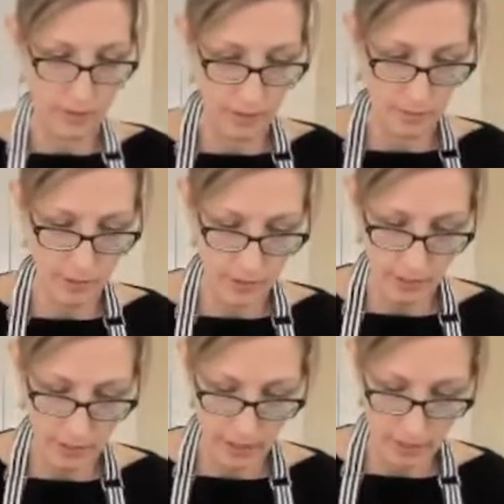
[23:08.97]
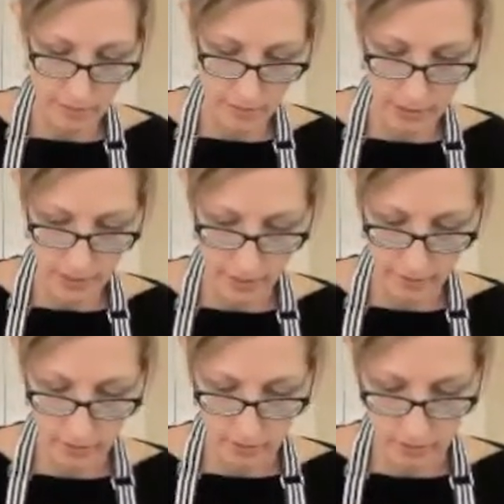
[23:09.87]
And we'll just kind of even it out
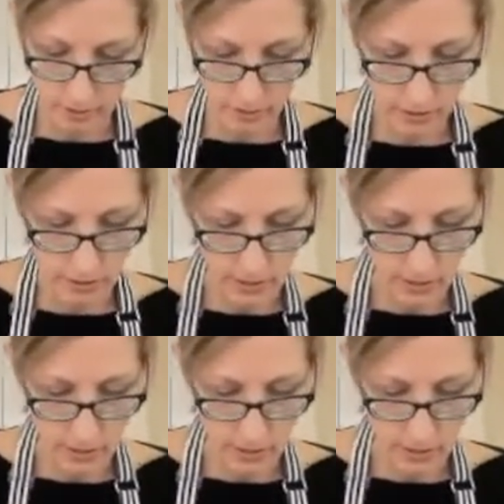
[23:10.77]
a little.